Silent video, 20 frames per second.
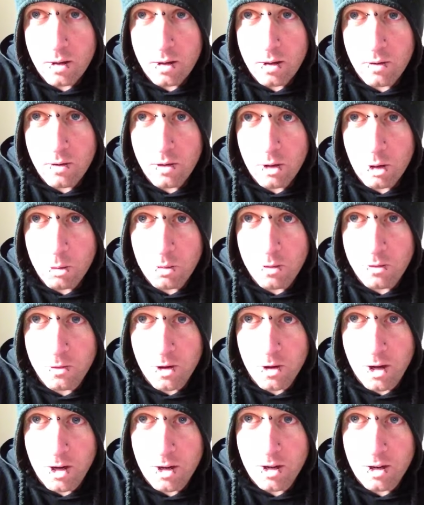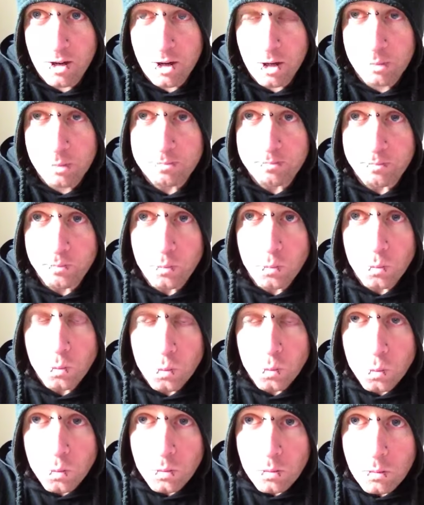think I'll be fine, you know.
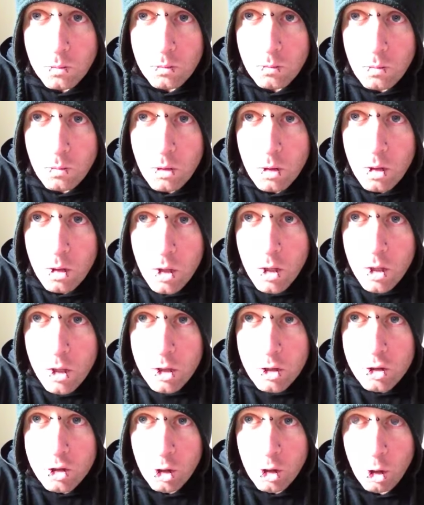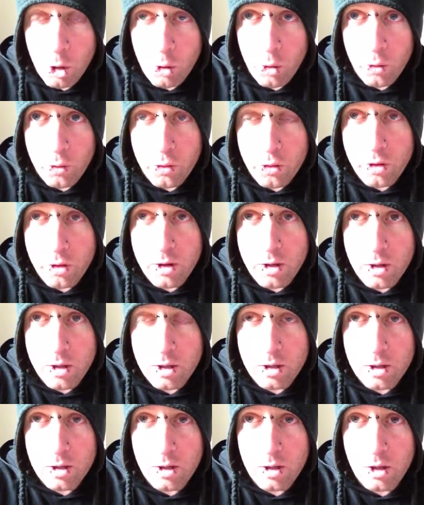So,
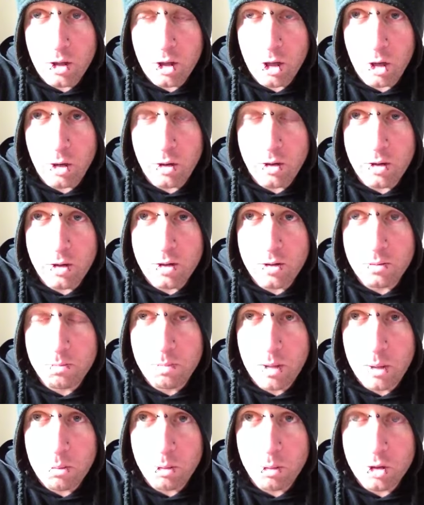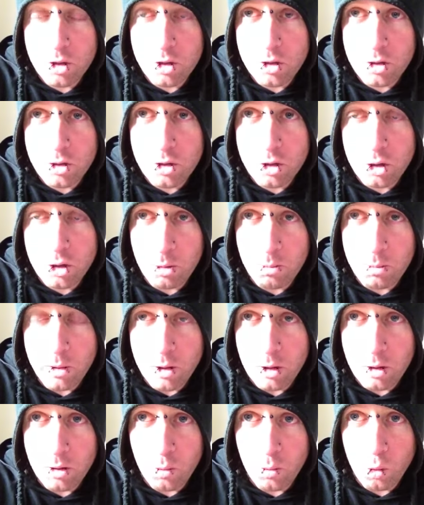you know, people
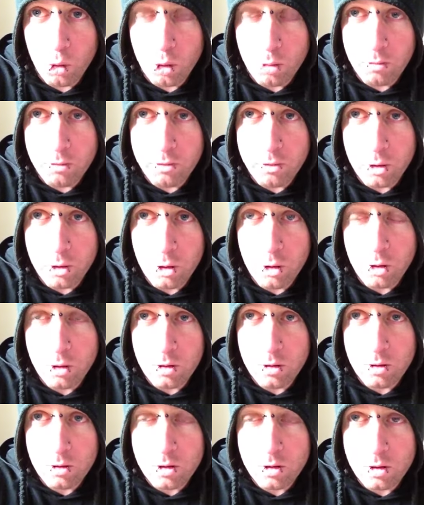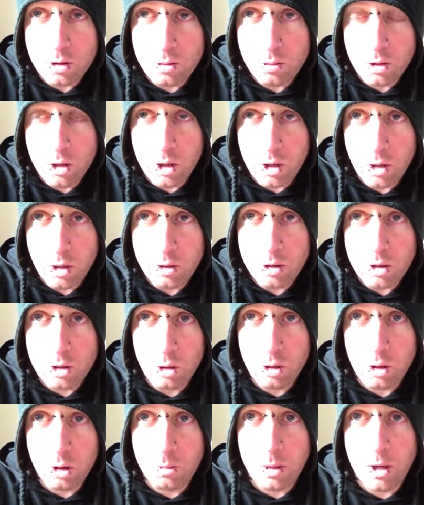chomping on warm food and just, you know, I just
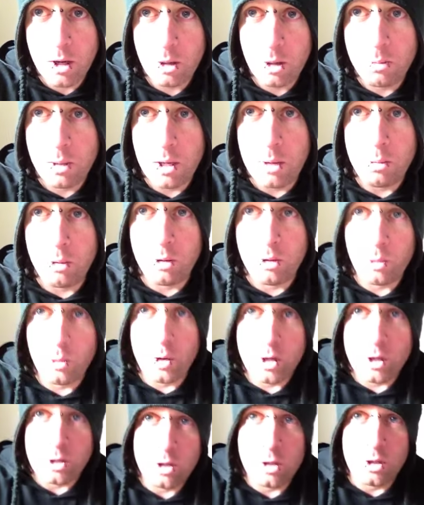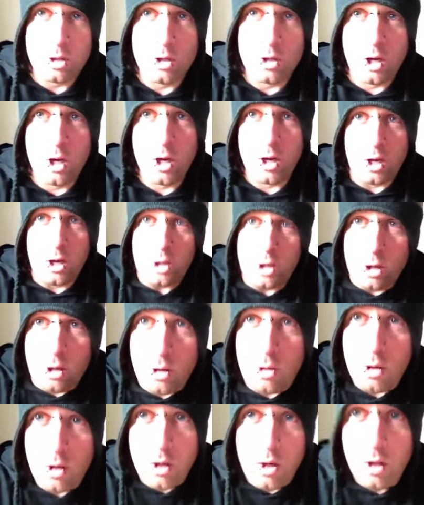talking about the people on the Western diet, you
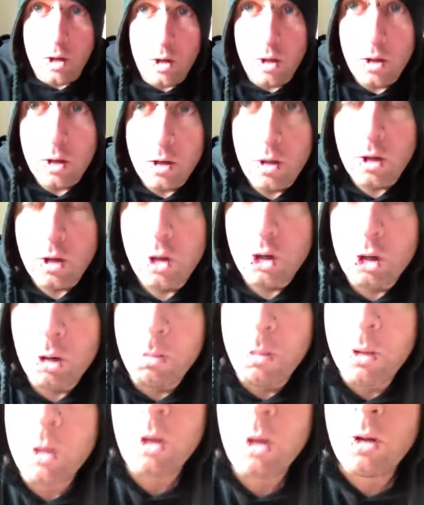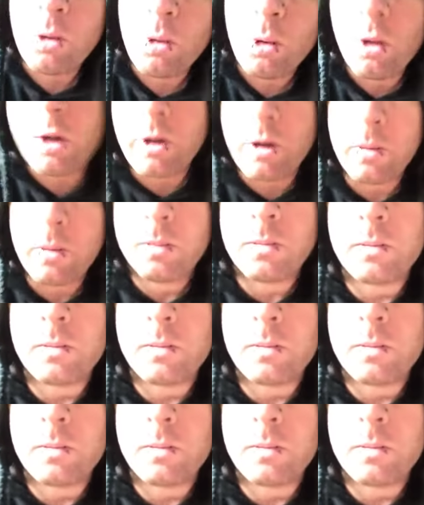know, chomping on all the